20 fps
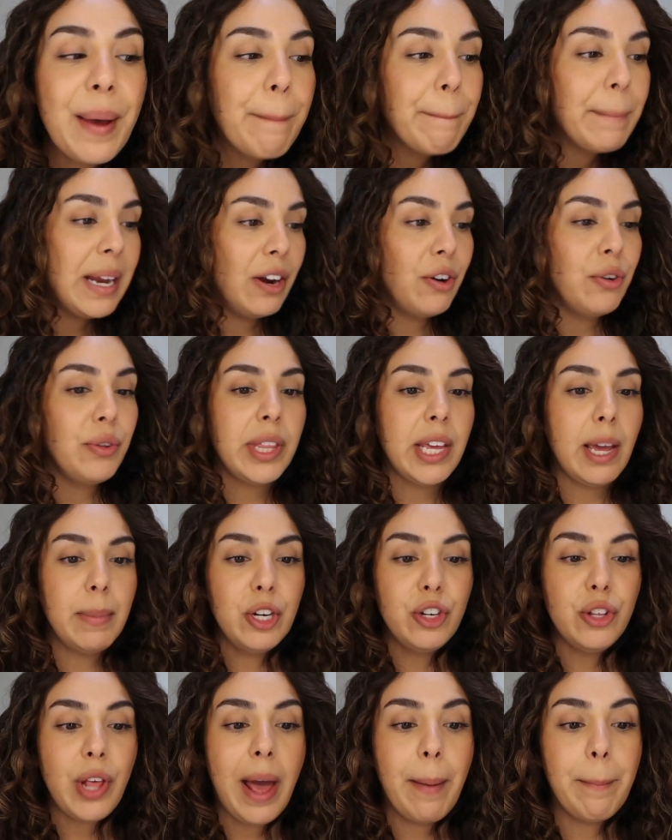But I don't think I'm
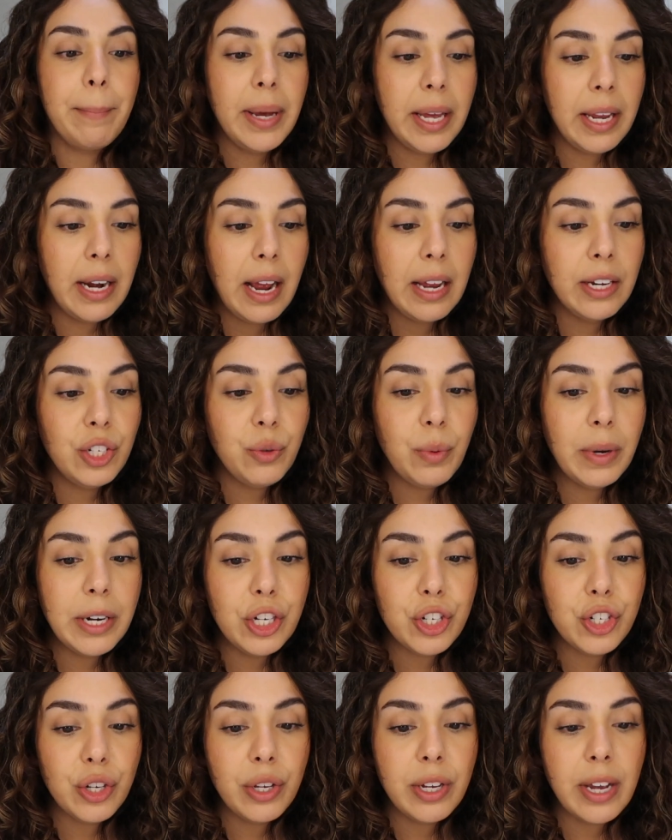gonna do that. But I do want
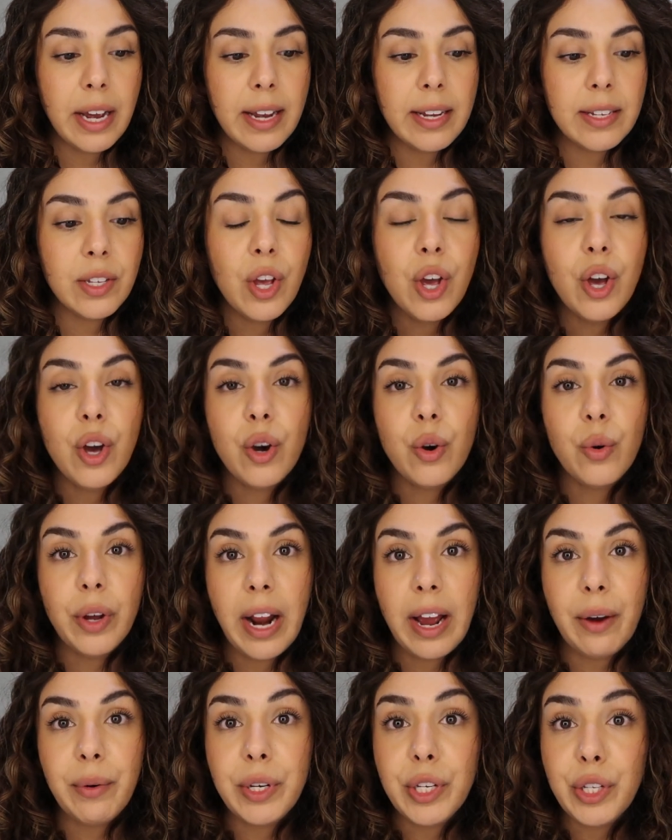to show you guys what
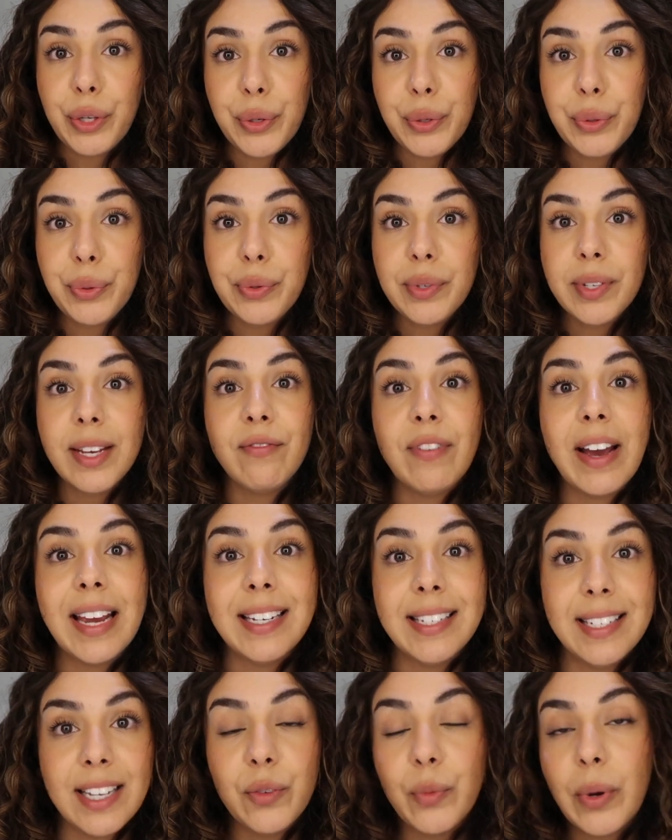I would use if I
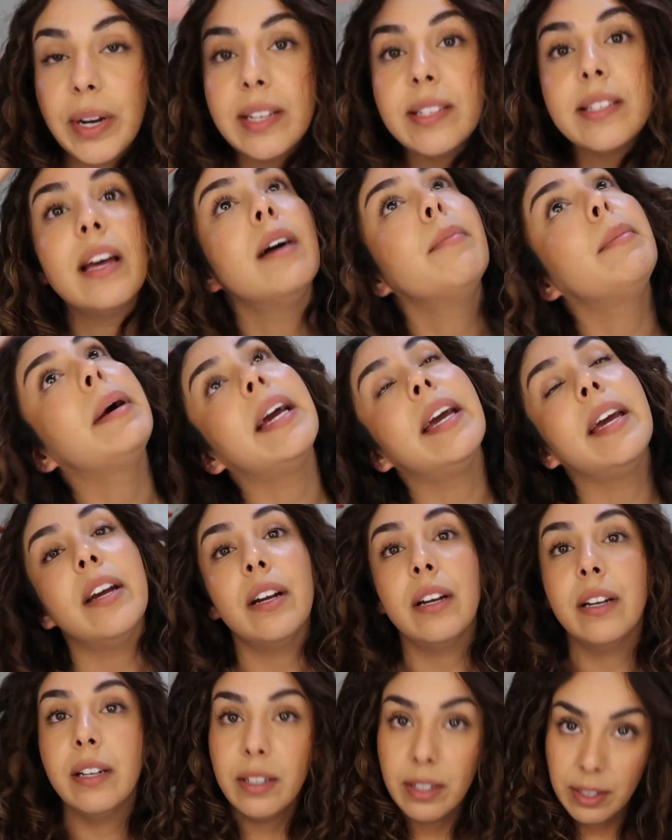did want to style my
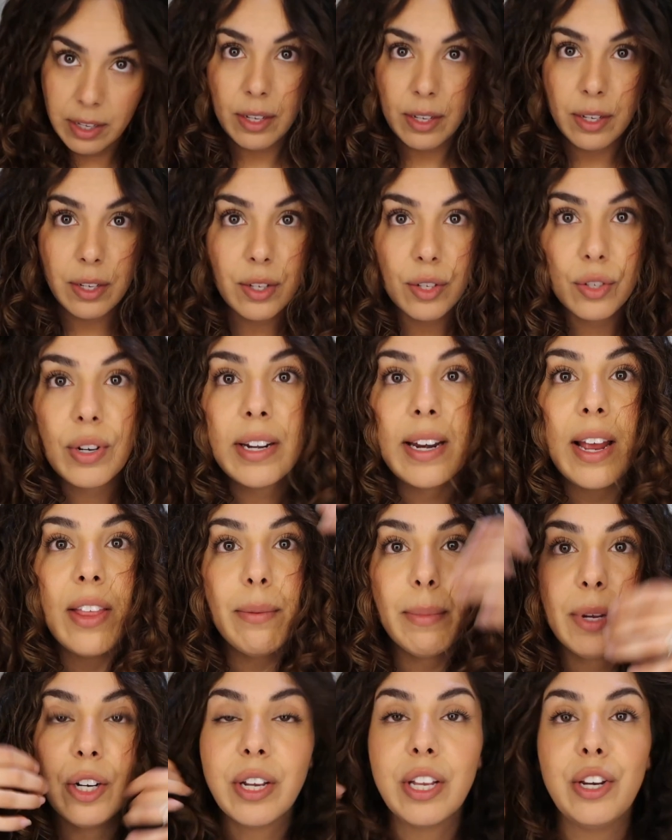hair straight down the
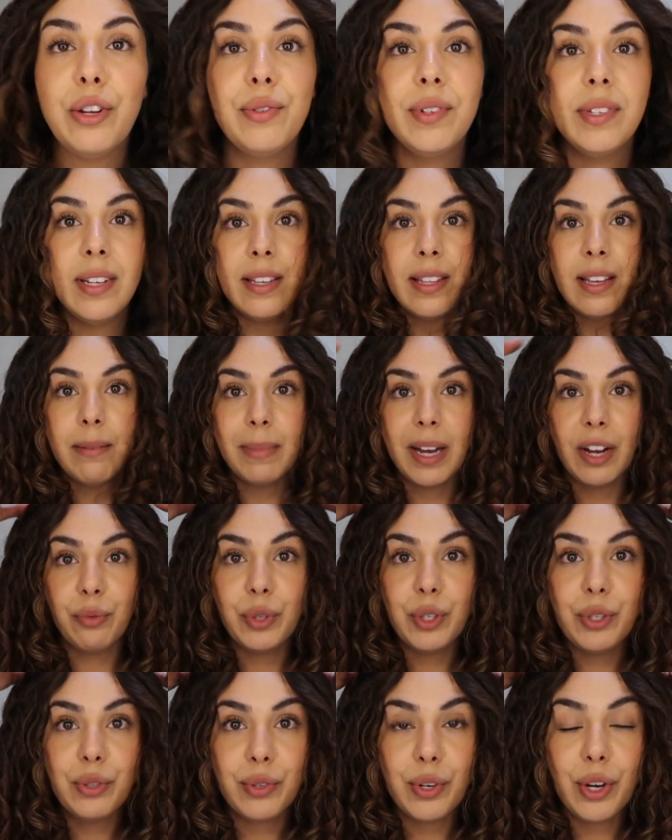middle. Can you see that my
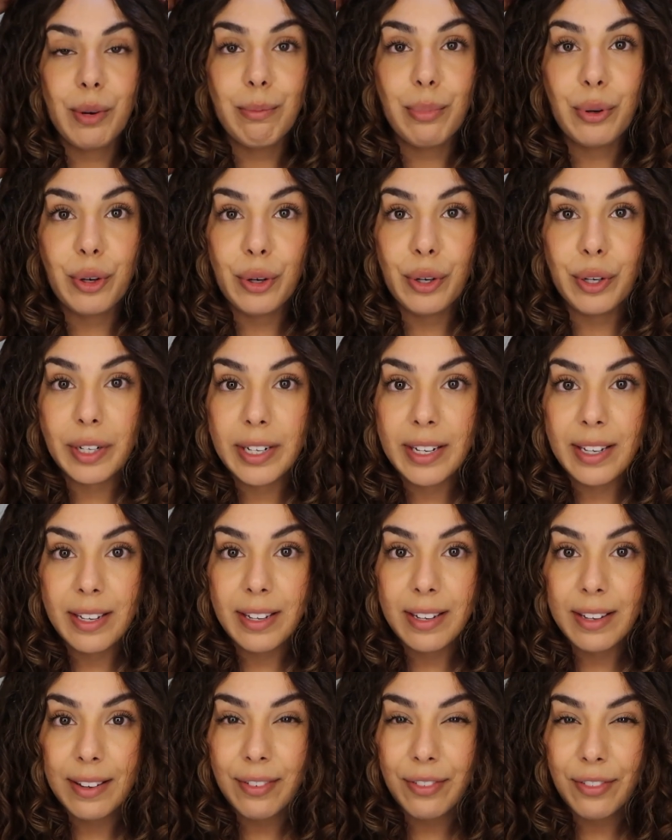roots are
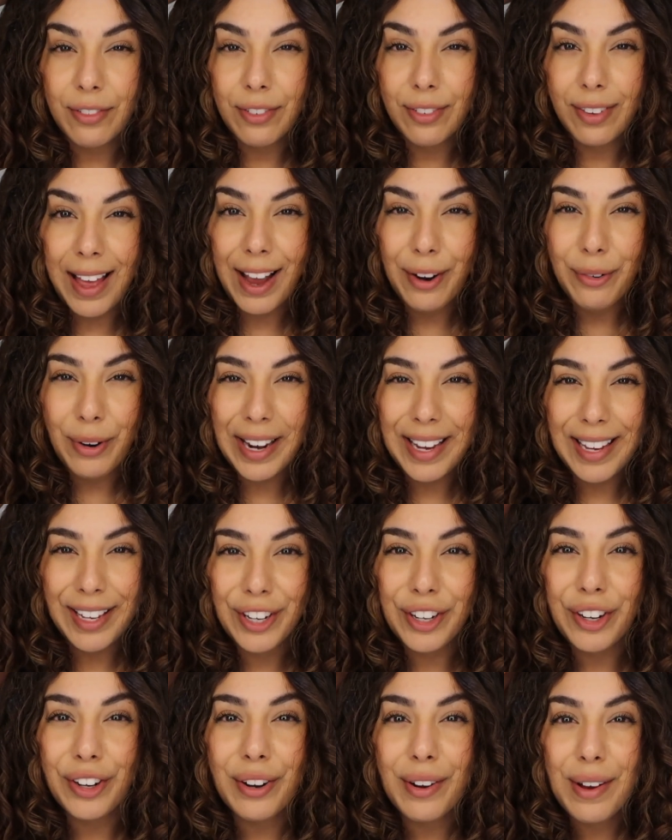pretty flat right
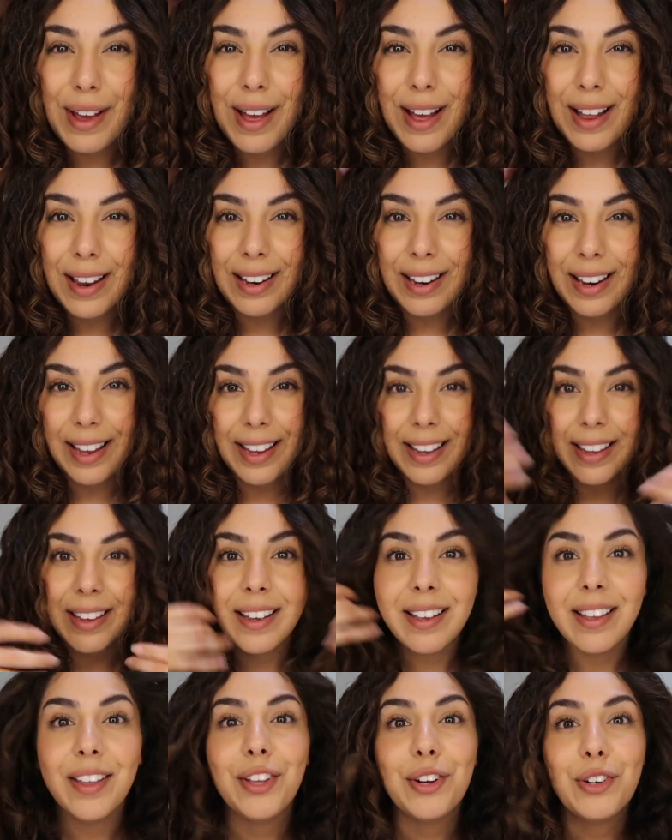here? Like
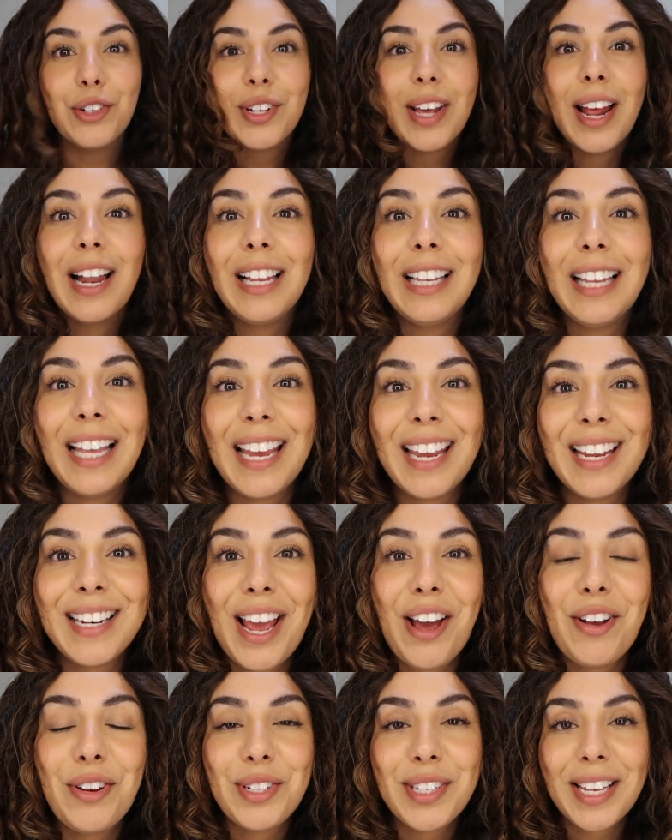they're just kind of laying
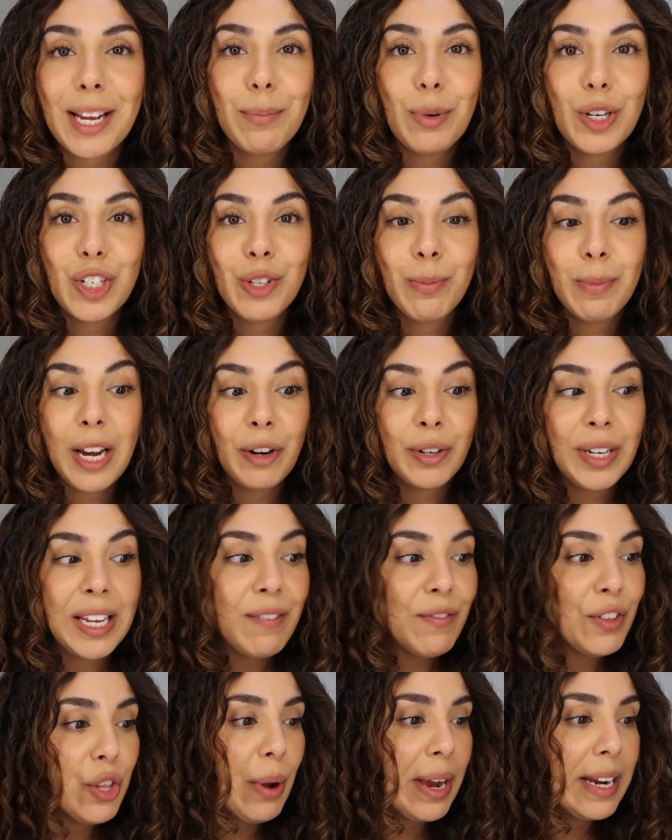down. It's like I brushed them down,
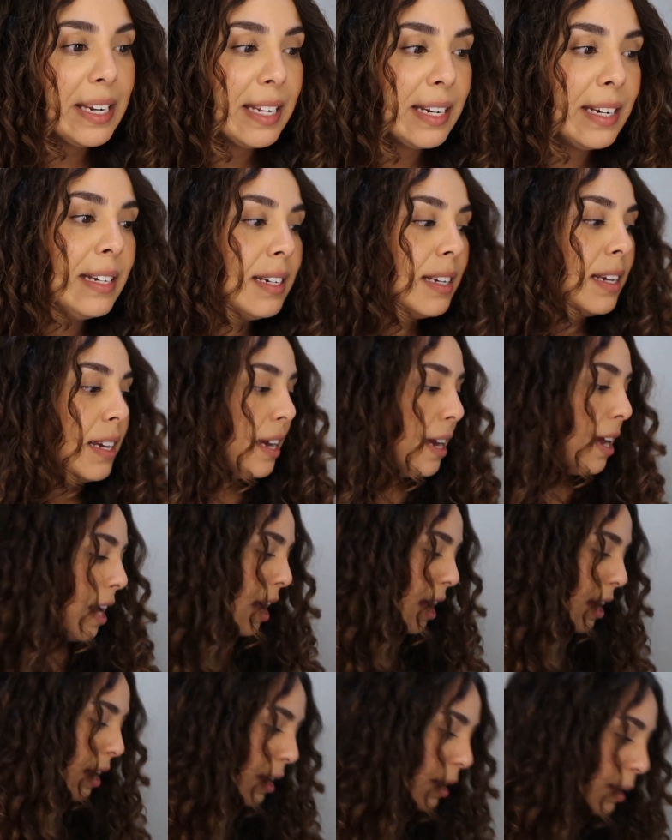even though I didn't.
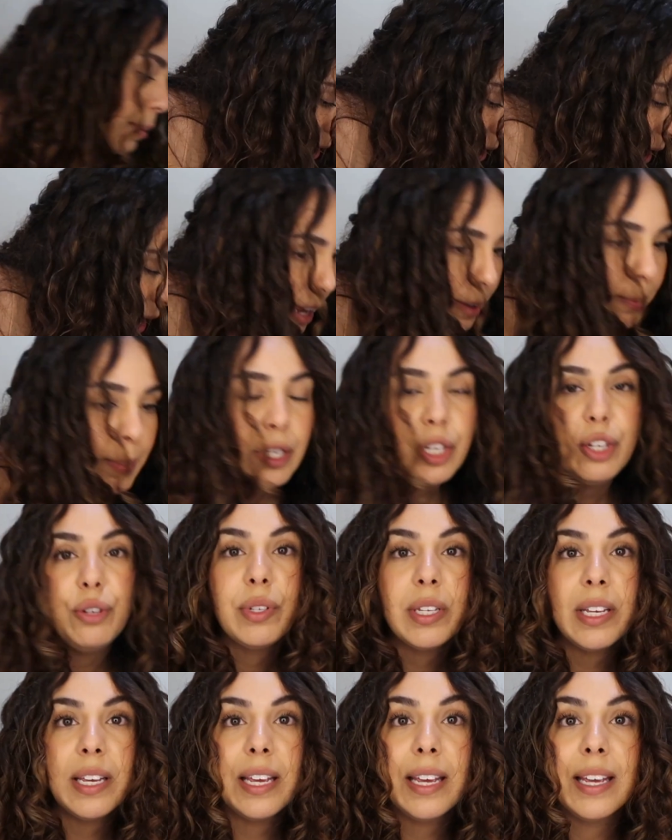I've been
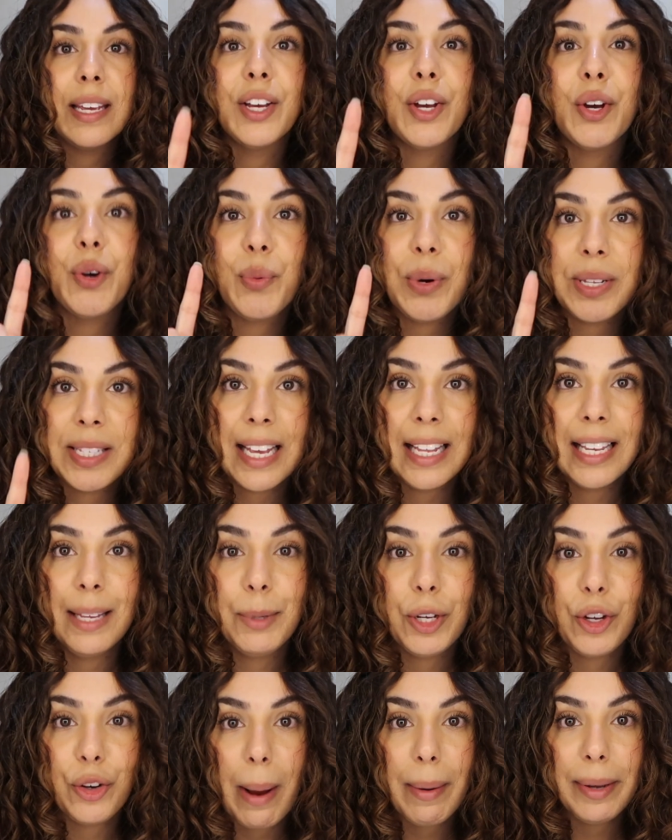using, one second, let
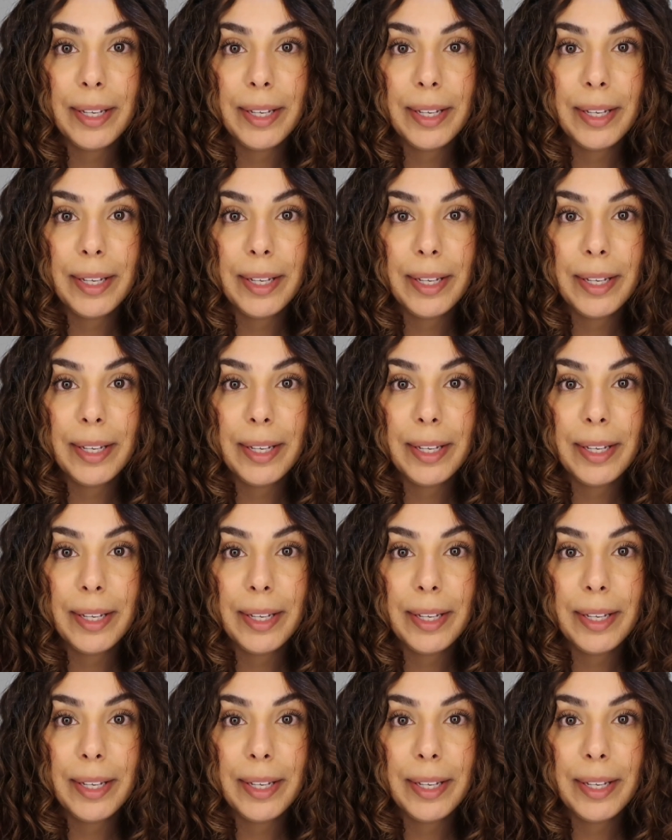me go grab